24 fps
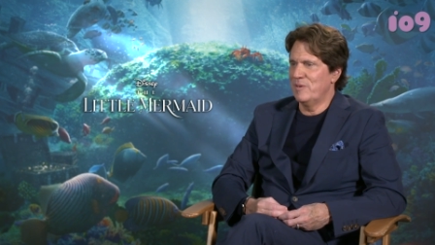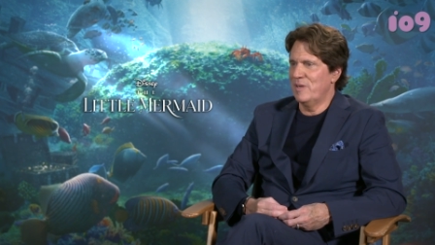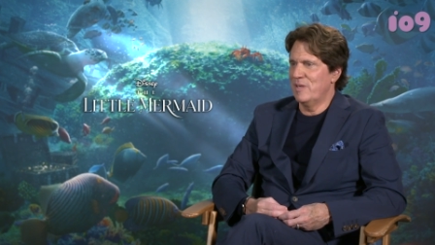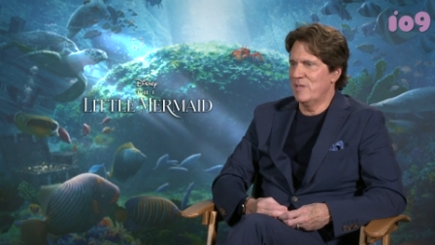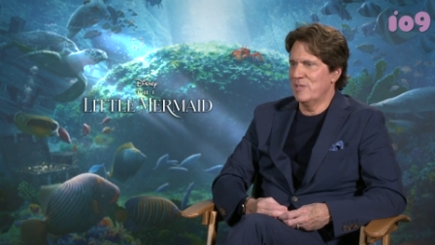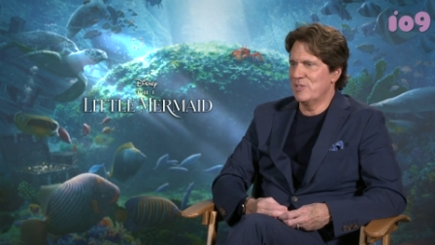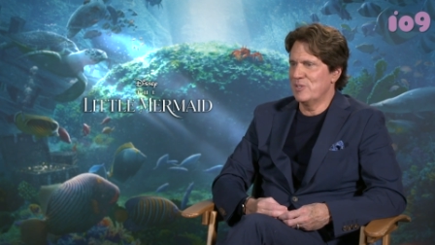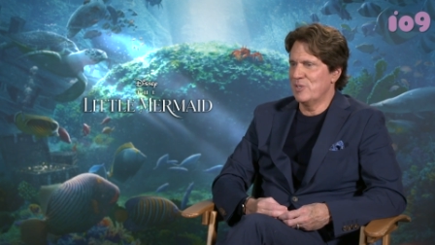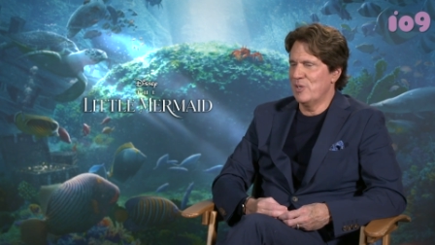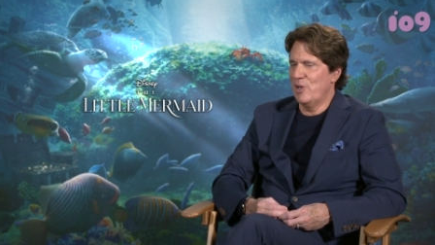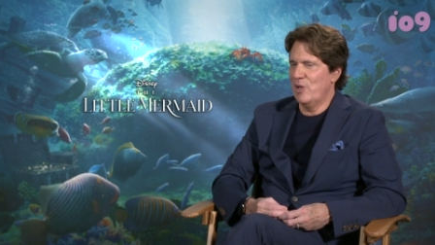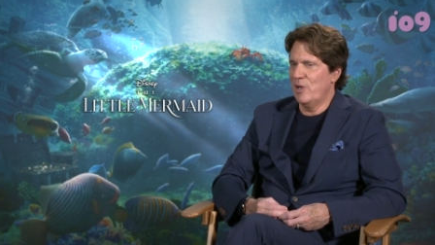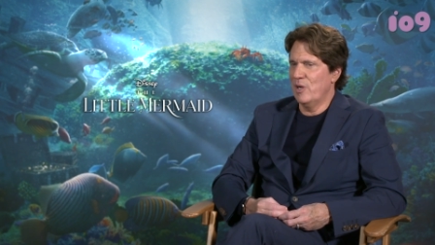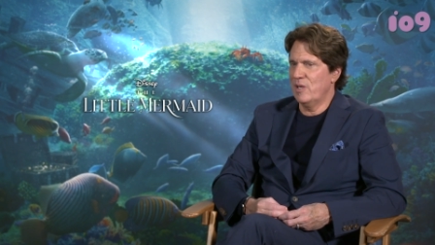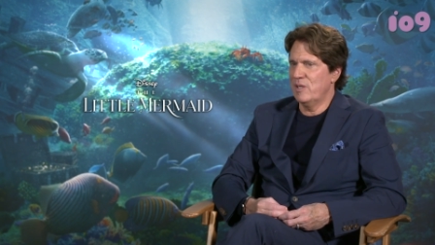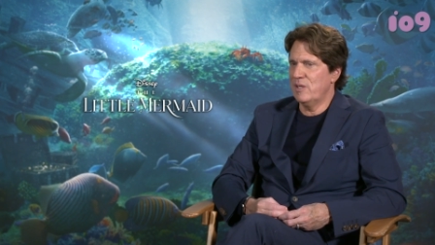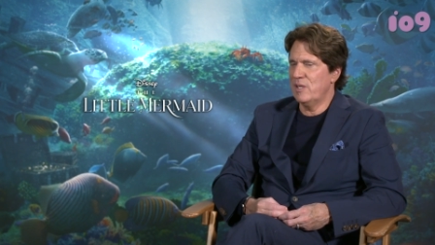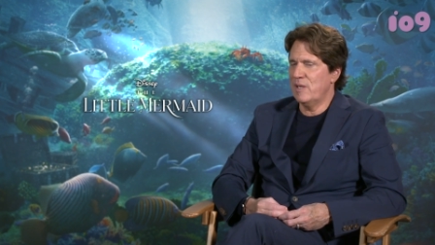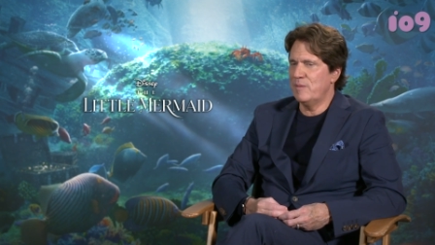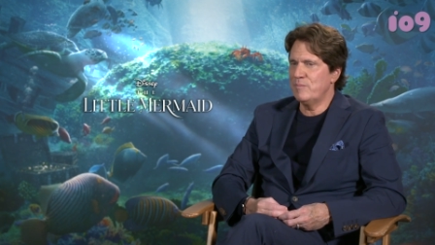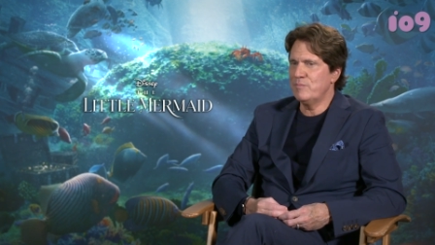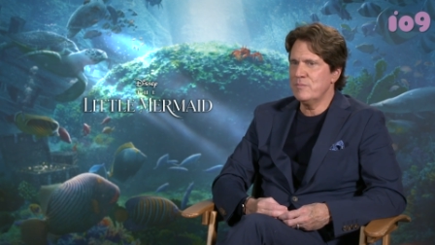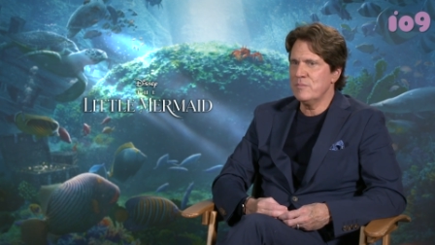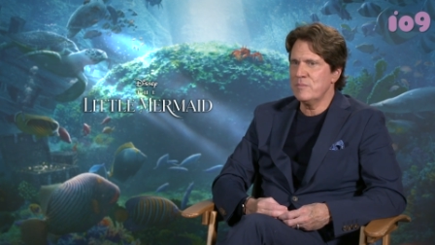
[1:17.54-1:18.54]
a, a song. And
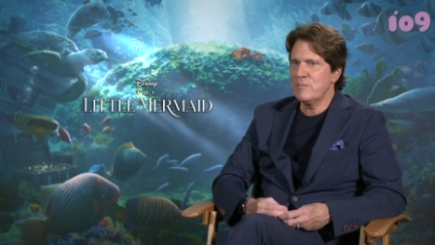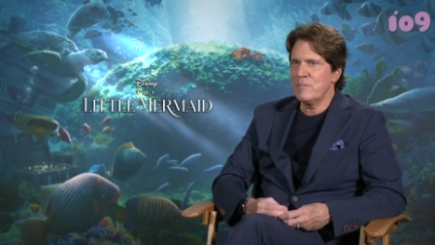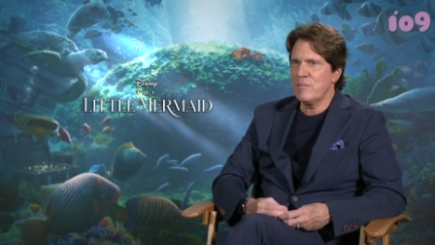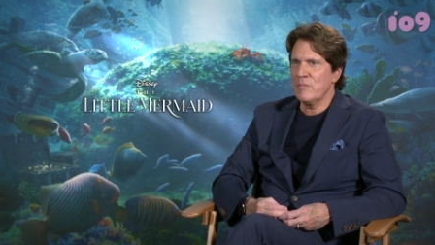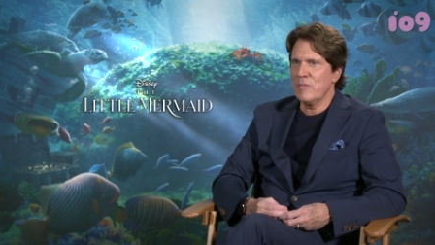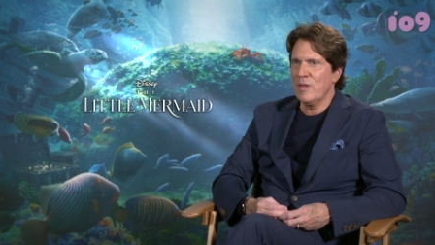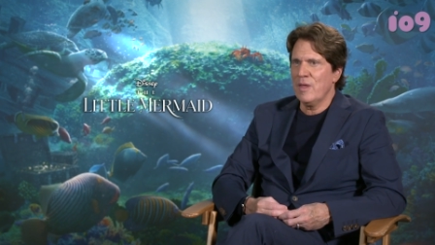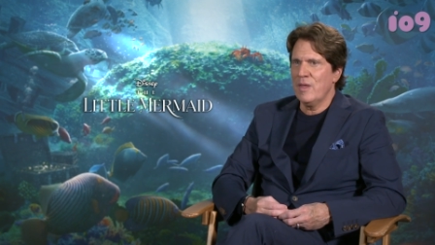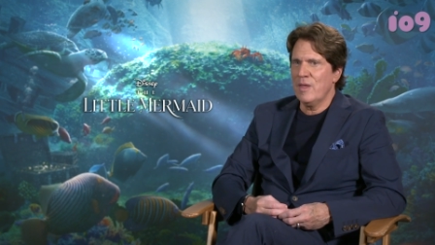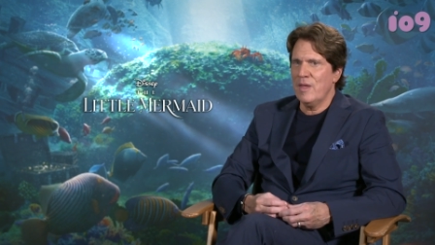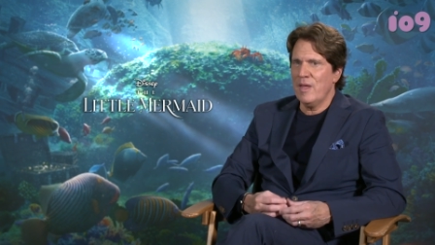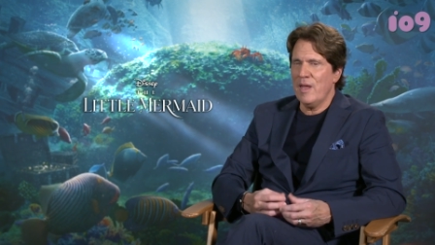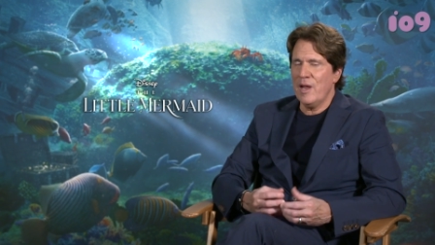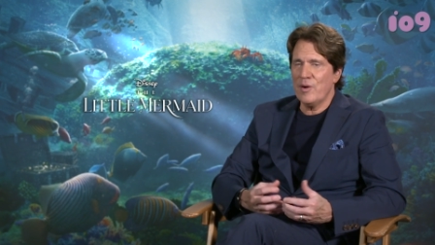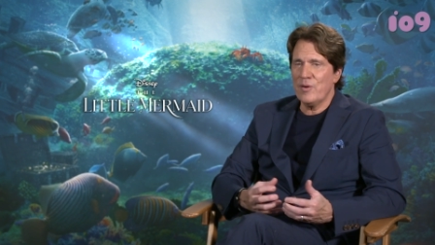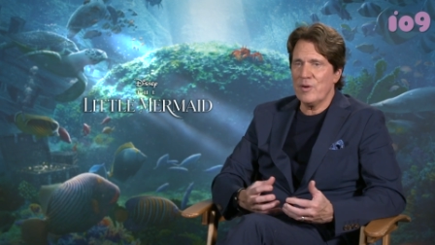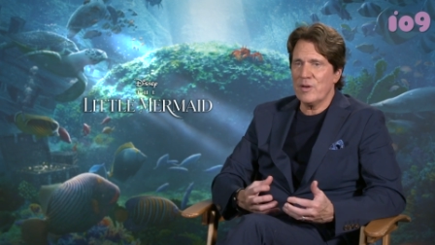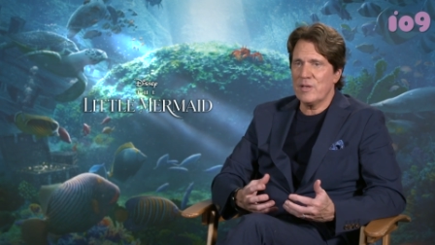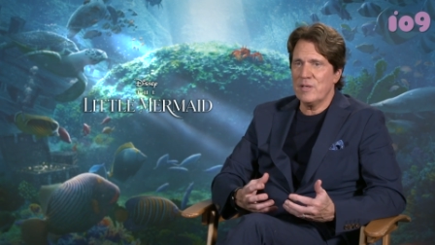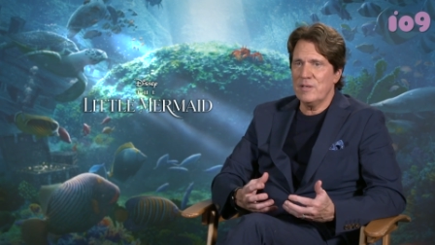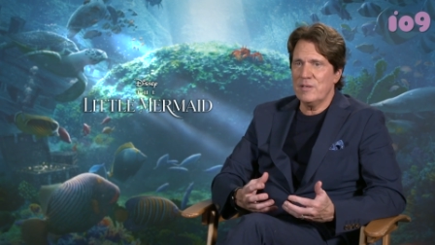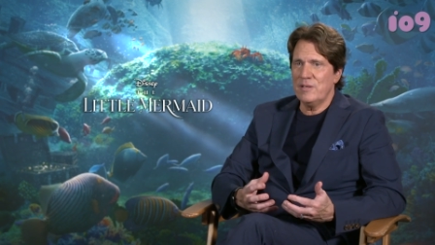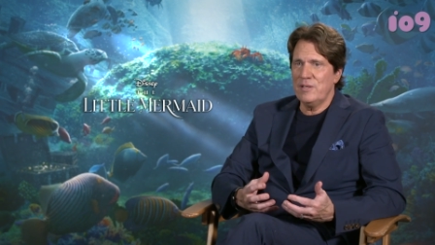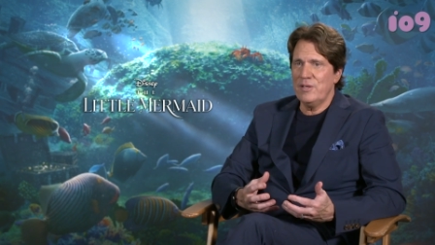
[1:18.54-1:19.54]
then,
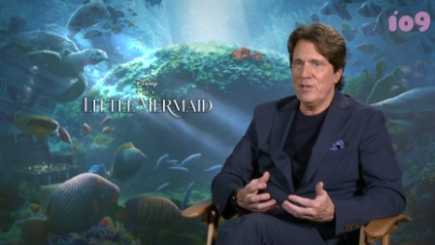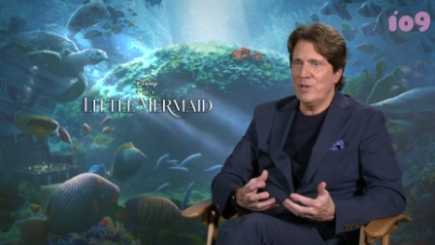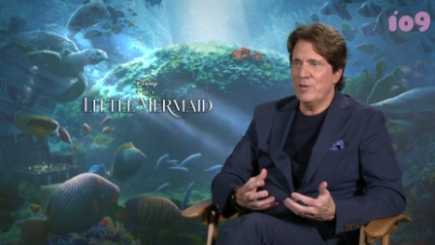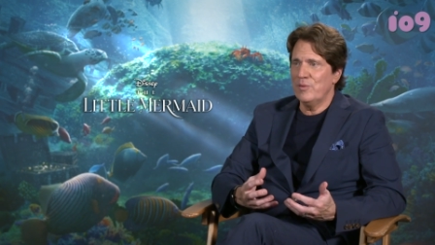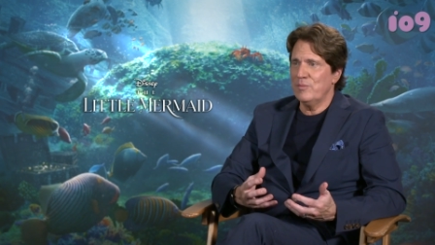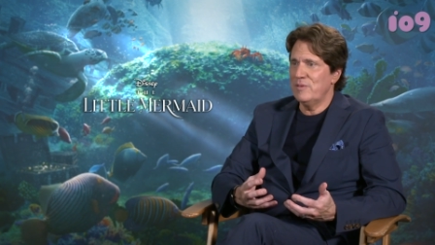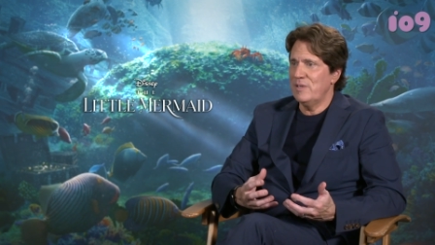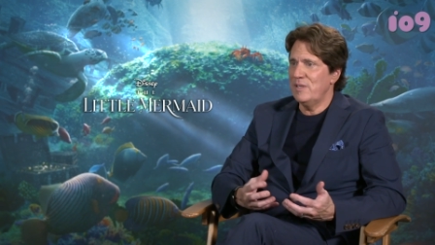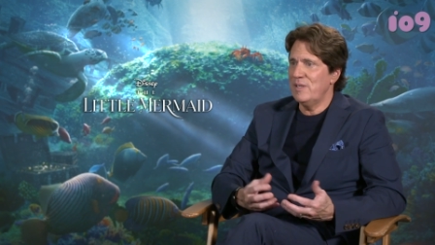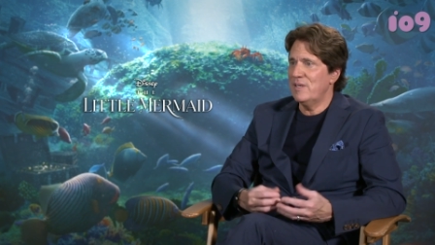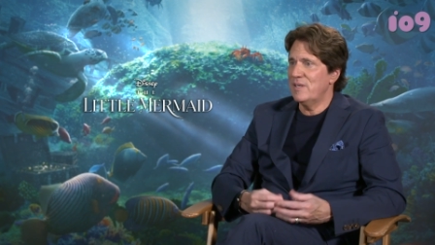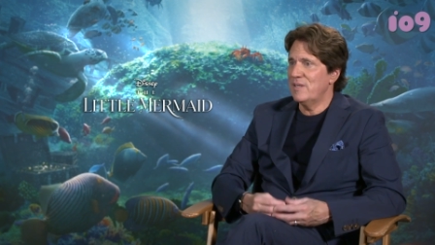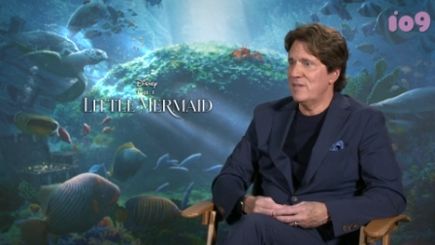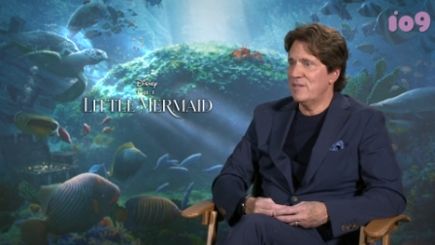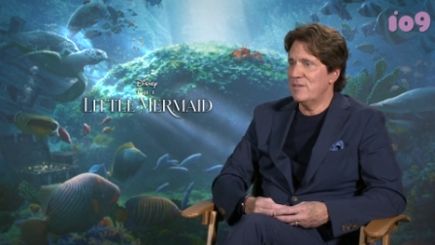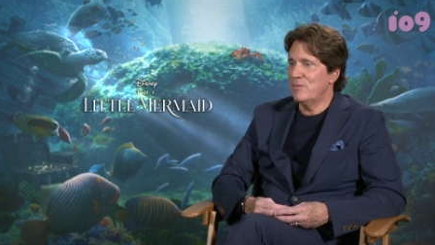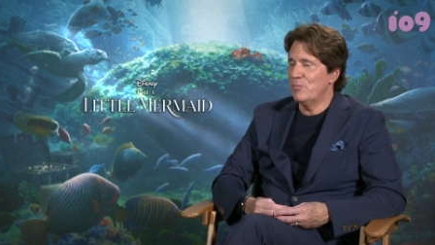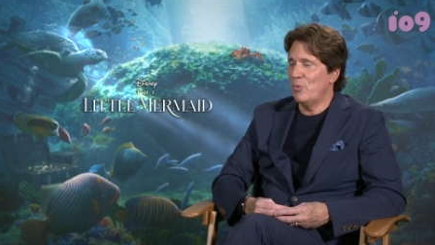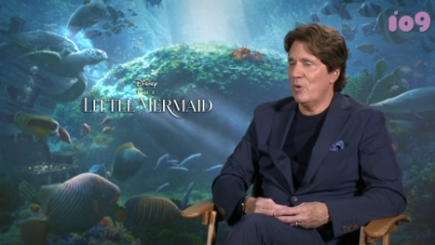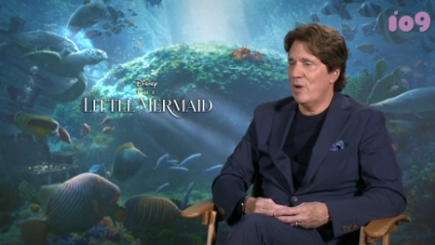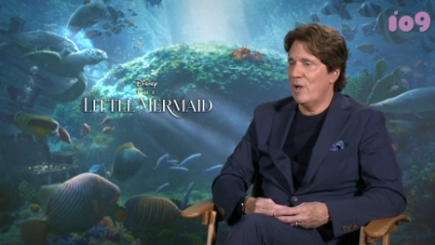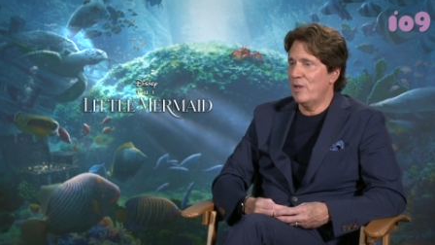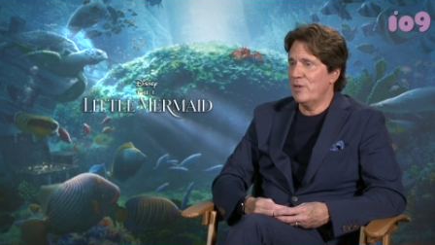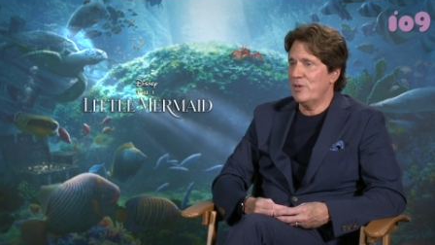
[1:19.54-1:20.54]
Eric, you know, needed
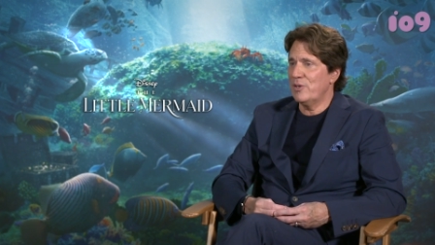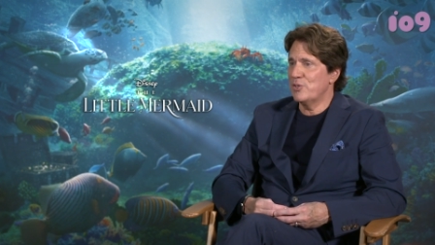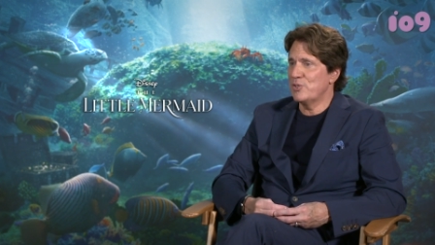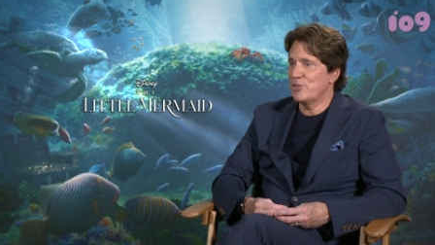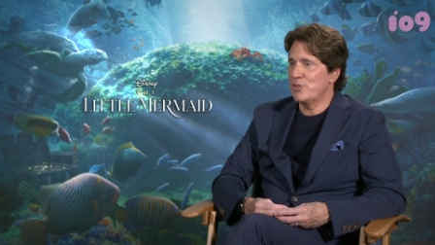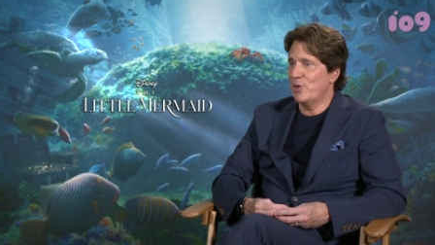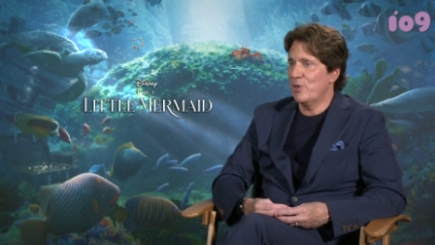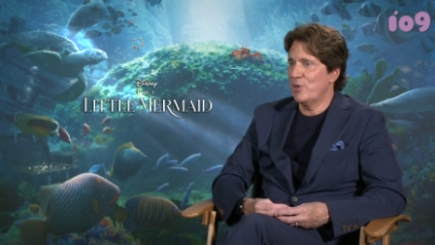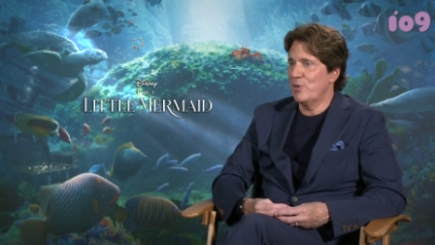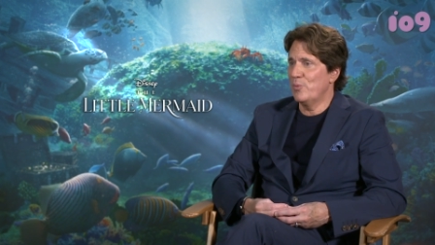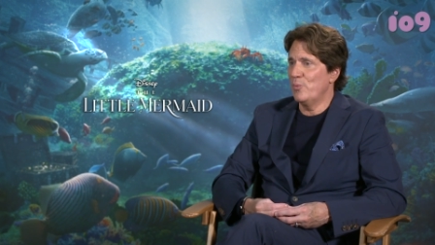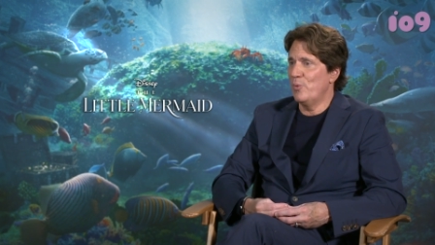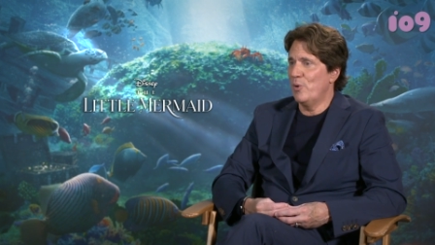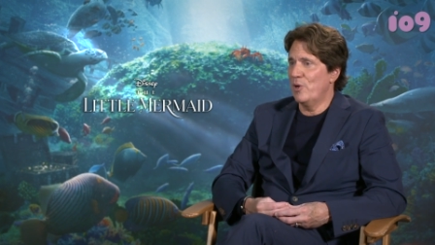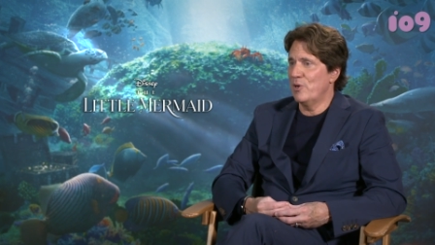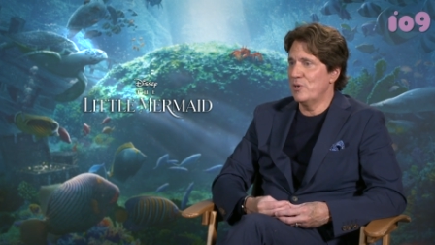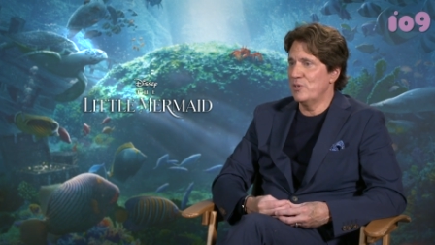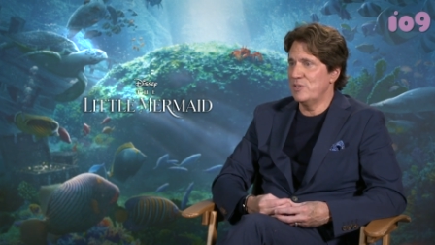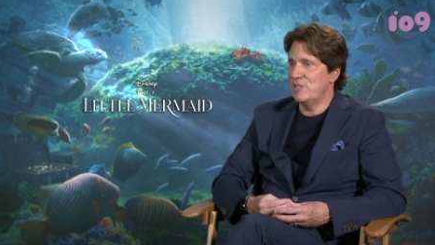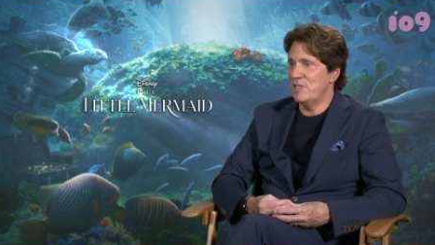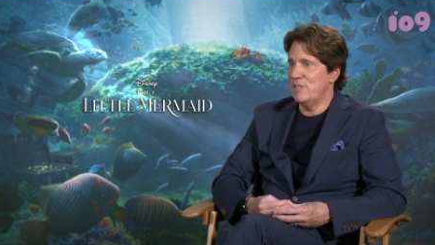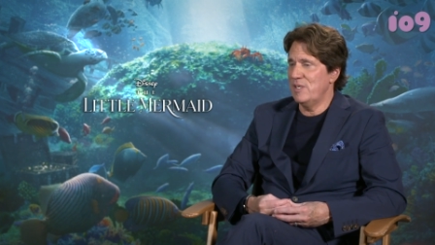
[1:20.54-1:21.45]
wild uncharted waters.